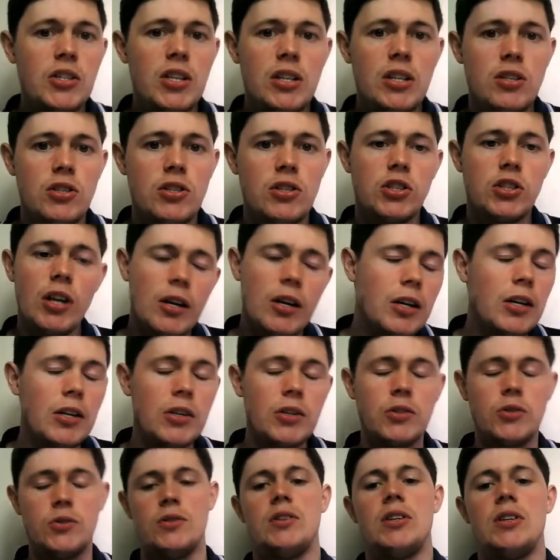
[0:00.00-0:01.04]
get stuck
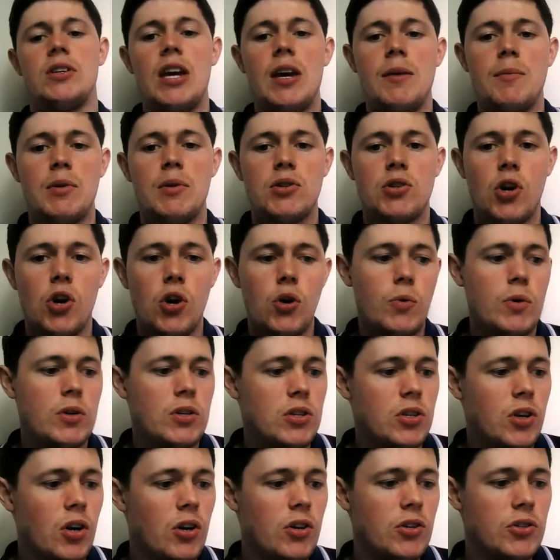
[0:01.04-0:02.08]
into the game as always.
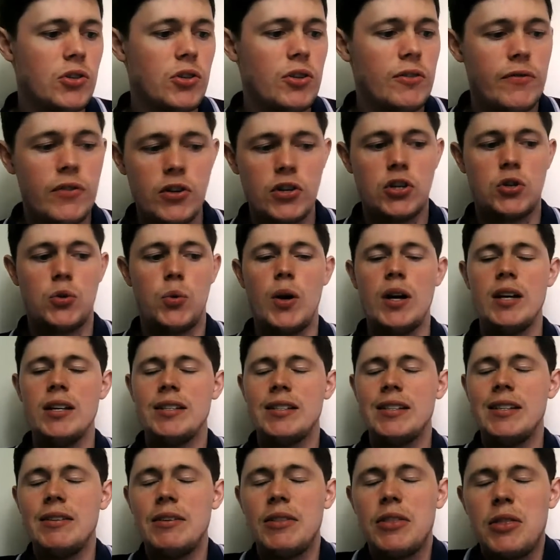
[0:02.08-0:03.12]
Gonzo, the first
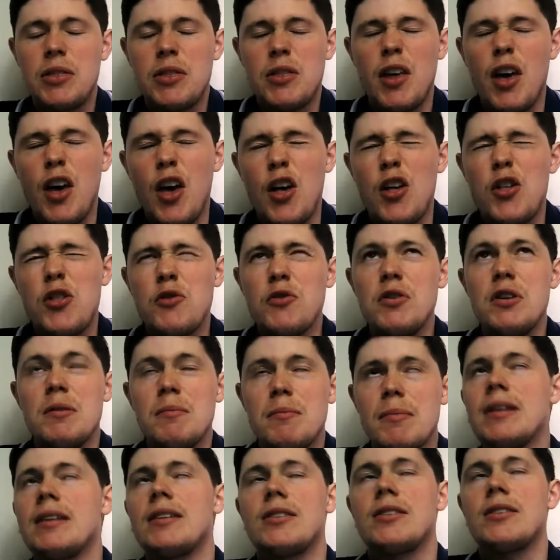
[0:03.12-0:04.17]
23
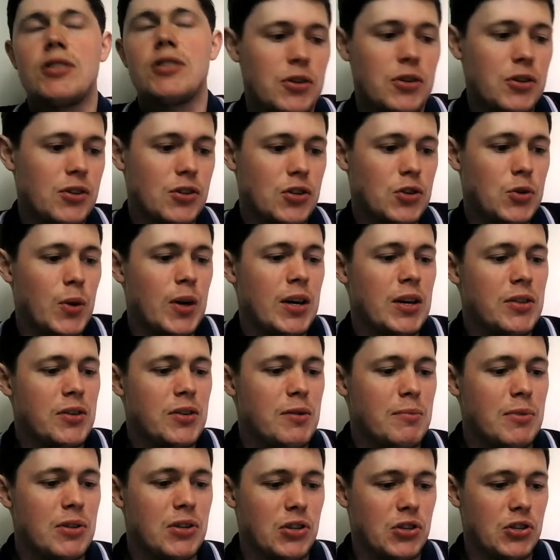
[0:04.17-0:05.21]
minutes. It took us
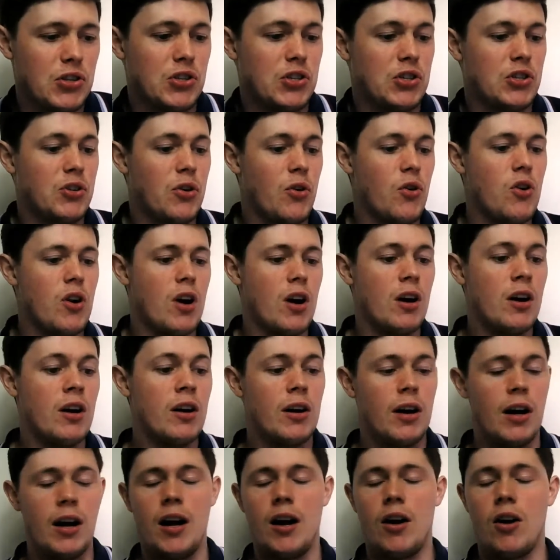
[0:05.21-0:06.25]
23 minutes to score,
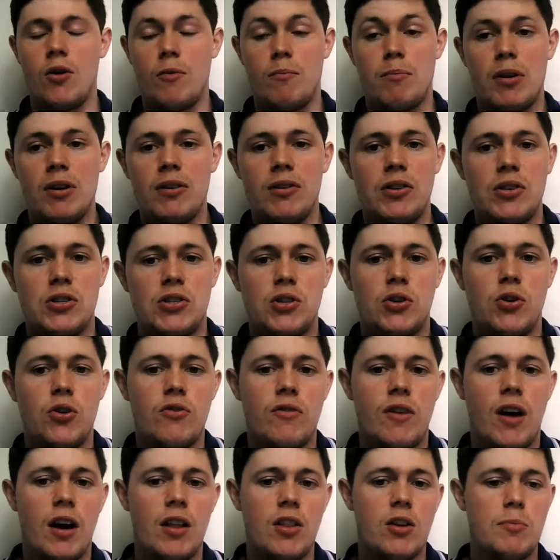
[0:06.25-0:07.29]
or Burnley to score
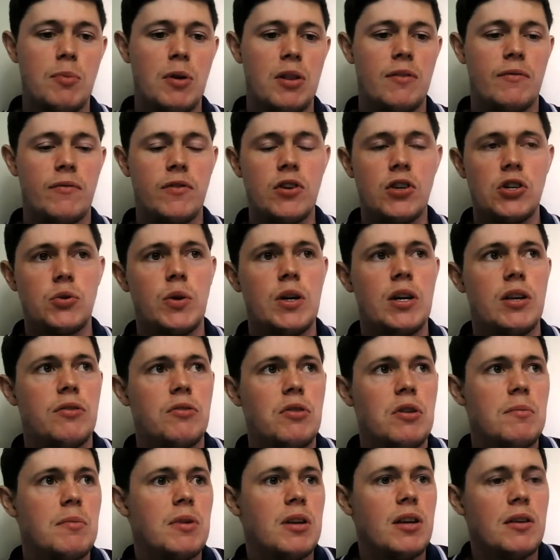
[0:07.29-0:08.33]
rather. But the first 23
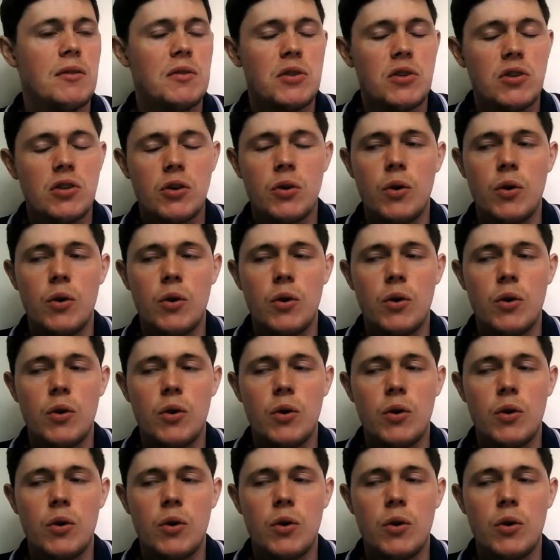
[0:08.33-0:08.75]
minutes was